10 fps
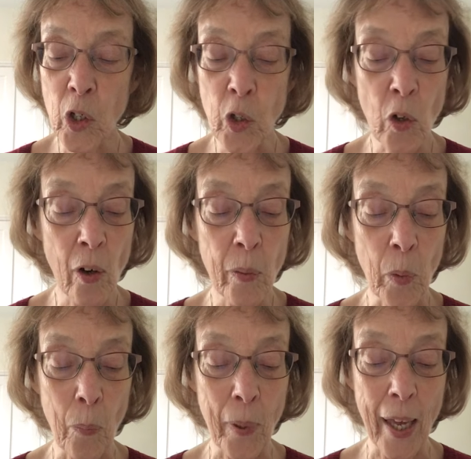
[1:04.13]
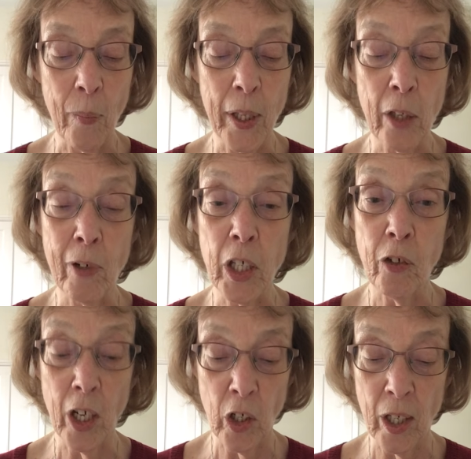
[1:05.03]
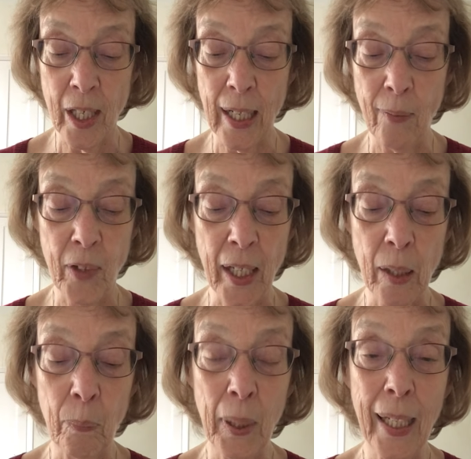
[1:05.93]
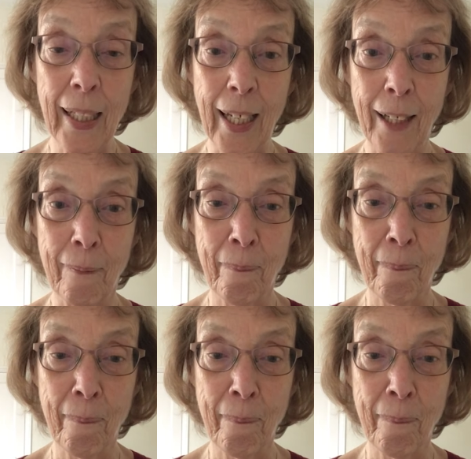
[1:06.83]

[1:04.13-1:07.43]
a joy it will be when the restrictions are lifted completely.